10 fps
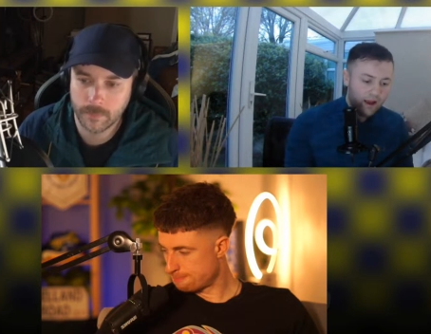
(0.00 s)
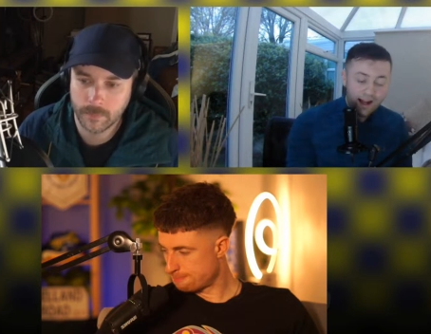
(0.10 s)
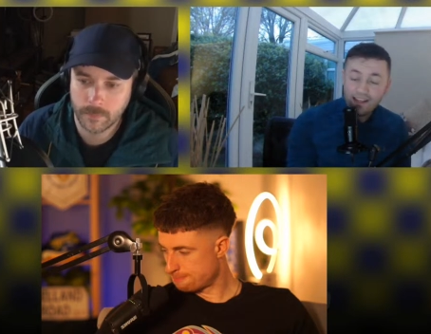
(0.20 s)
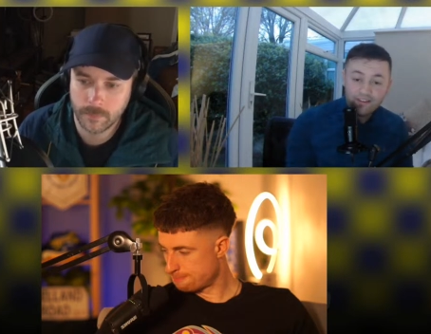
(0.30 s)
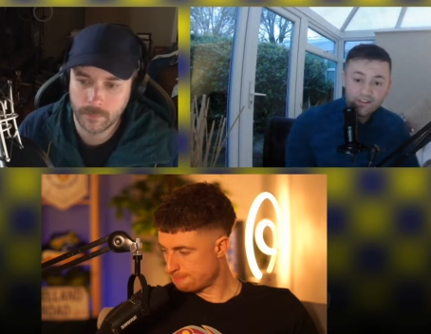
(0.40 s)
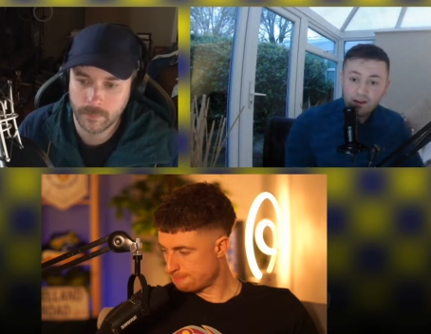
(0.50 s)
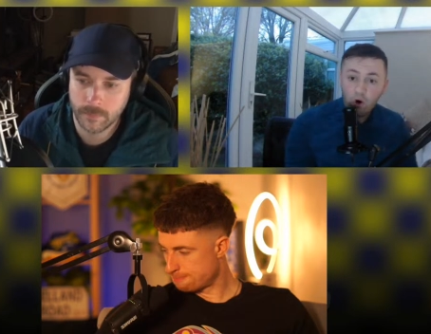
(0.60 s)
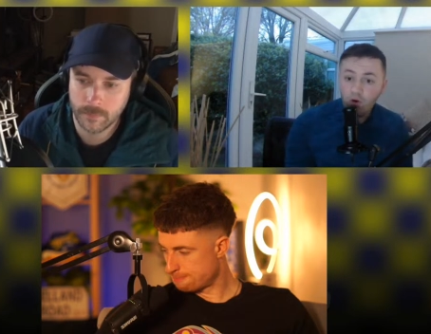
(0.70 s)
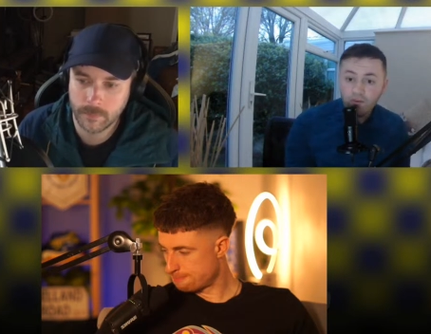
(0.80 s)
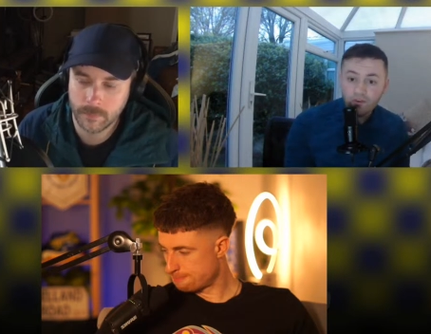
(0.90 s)
Speaker 1: And it's
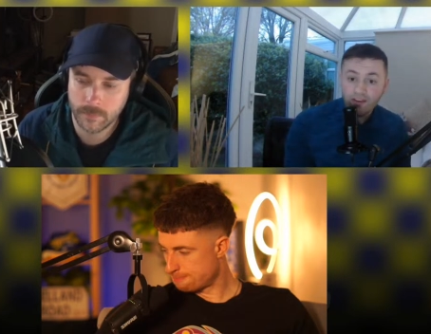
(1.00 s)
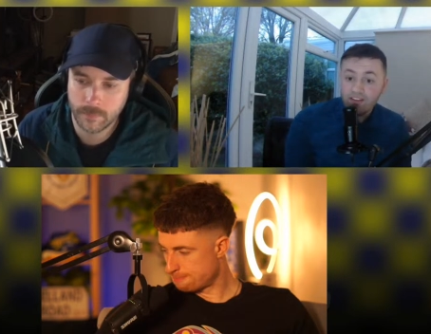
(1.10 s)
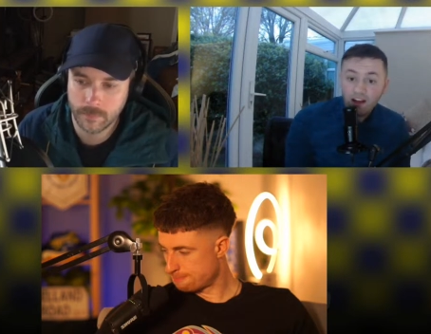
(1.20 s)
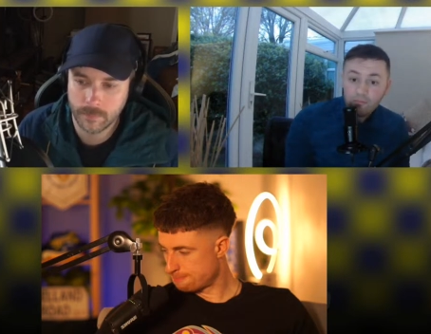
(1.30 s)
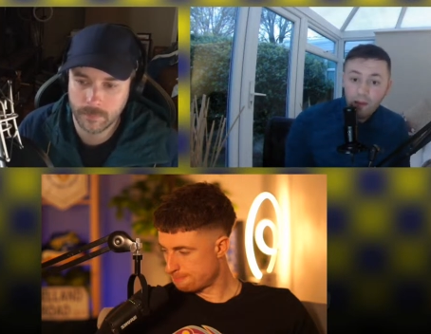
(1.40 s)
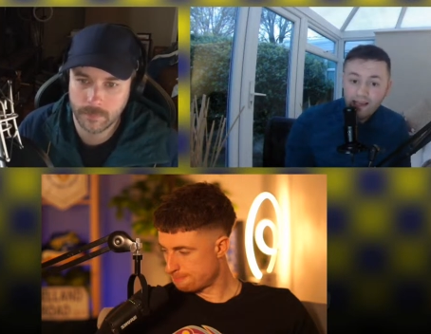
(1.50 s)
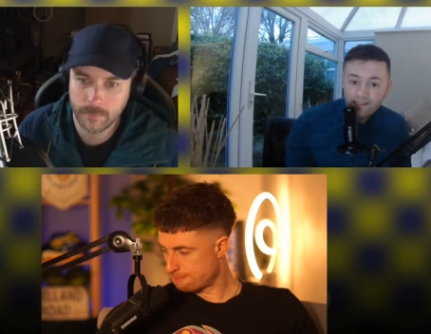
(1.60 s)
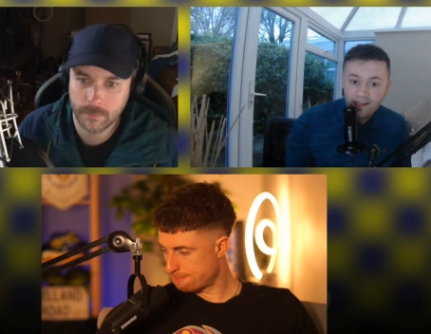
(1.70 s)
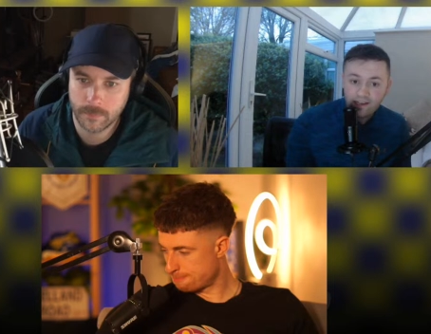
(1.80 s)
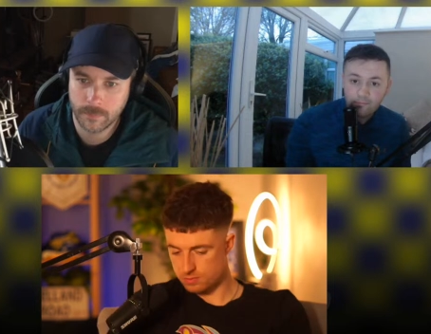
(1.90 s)
all the, it sounds
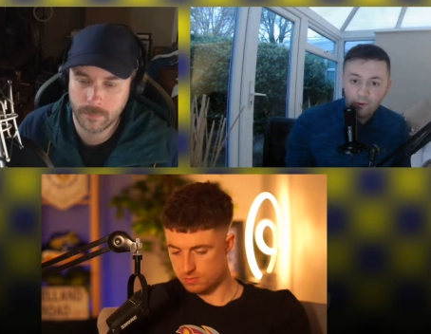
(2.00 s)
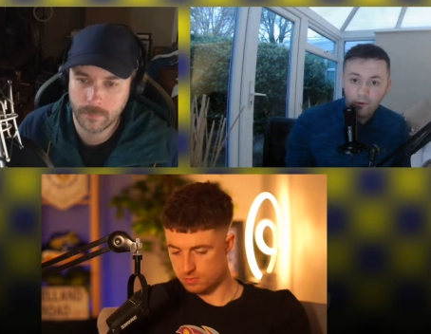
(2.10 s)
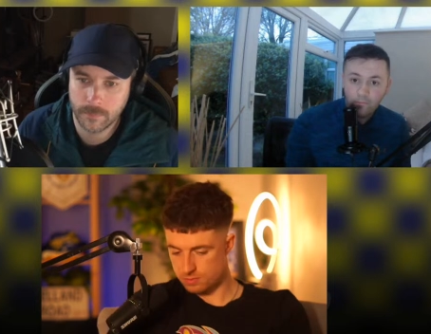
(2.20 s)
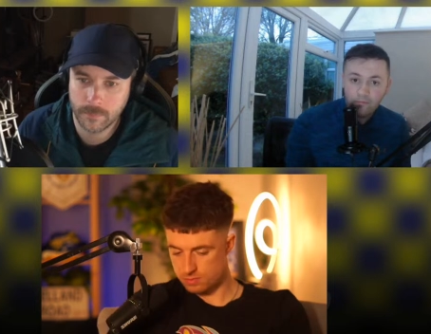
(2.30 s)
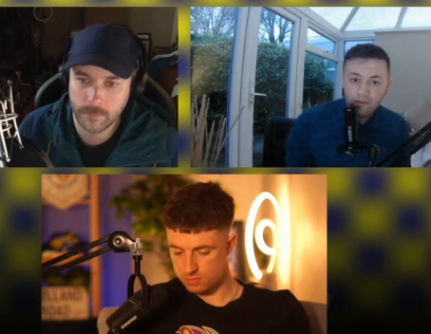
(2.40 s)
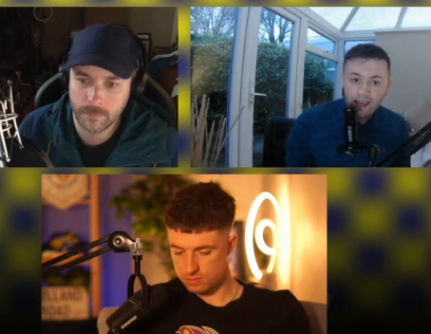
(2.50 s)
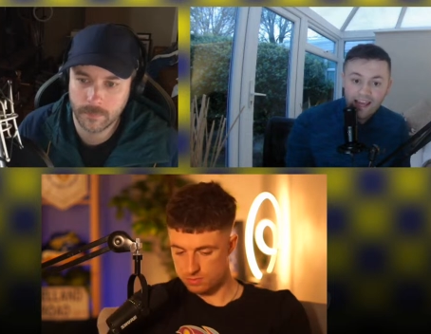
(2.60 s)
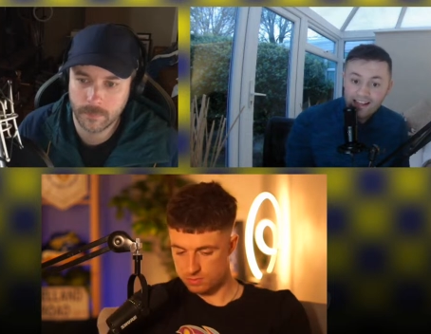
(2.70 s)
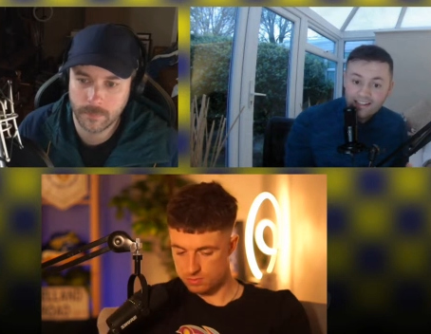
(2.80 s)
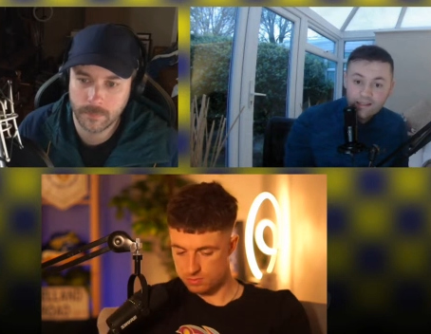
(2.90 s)
basic, but
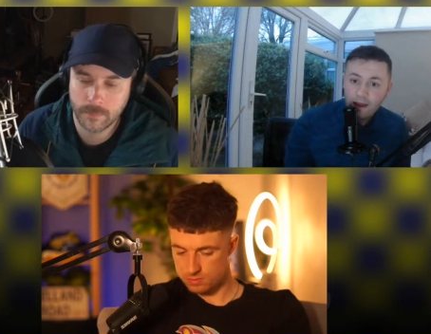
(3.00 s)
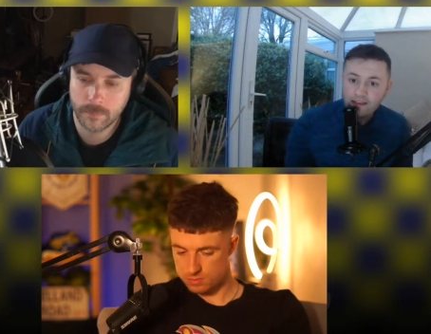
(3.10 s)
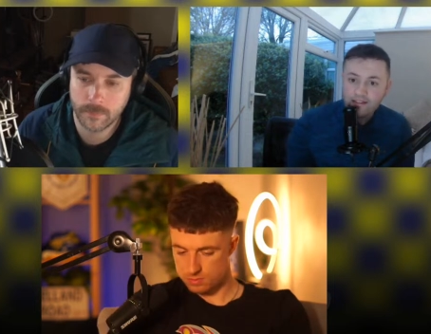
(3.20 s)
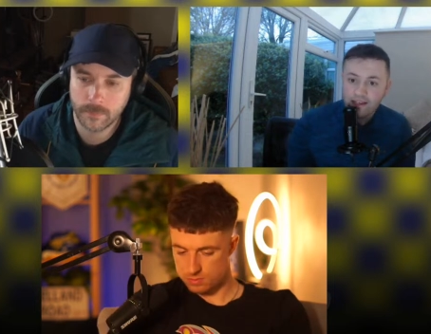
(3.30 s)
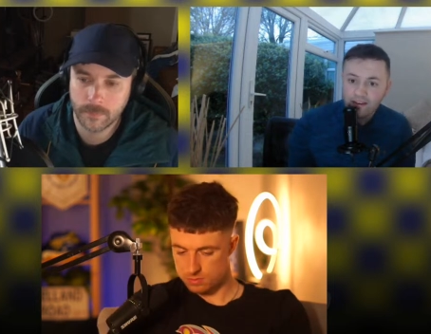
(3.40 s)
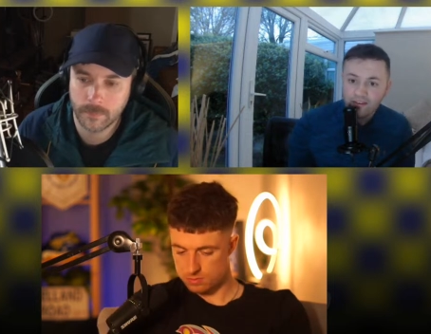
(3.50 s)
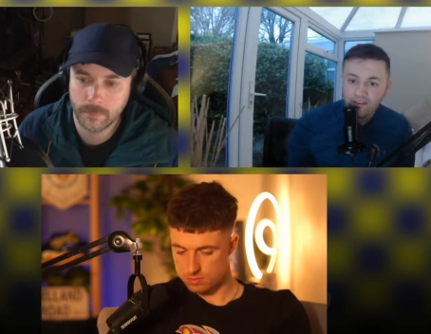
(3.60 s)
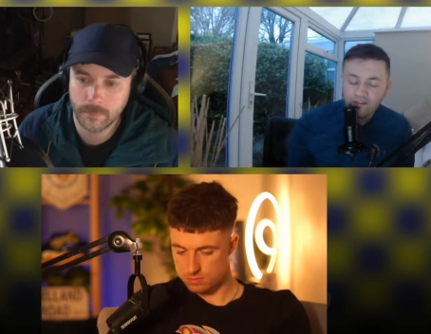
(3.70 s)
it is the basics.